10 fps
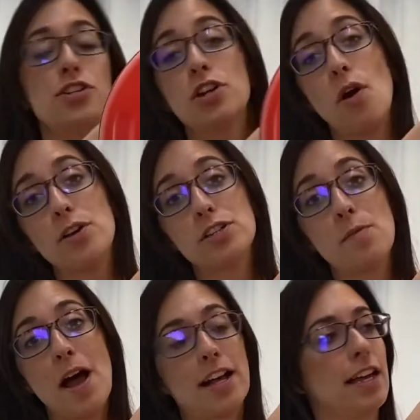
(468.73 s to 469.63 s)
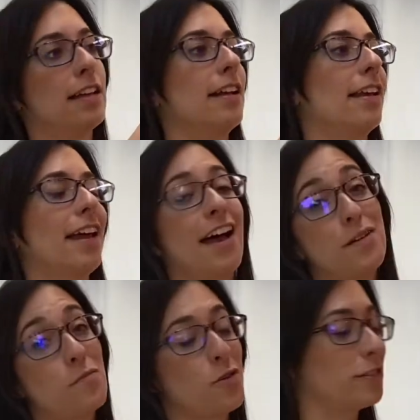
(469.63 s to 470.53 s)
can always go back in and add
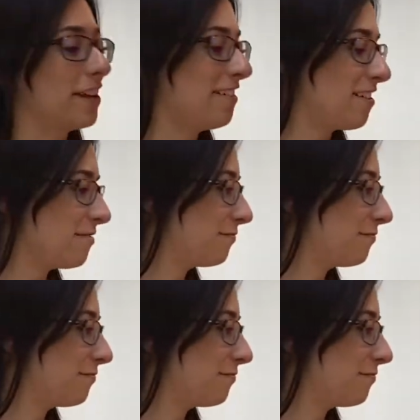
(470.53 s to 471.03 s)
more later.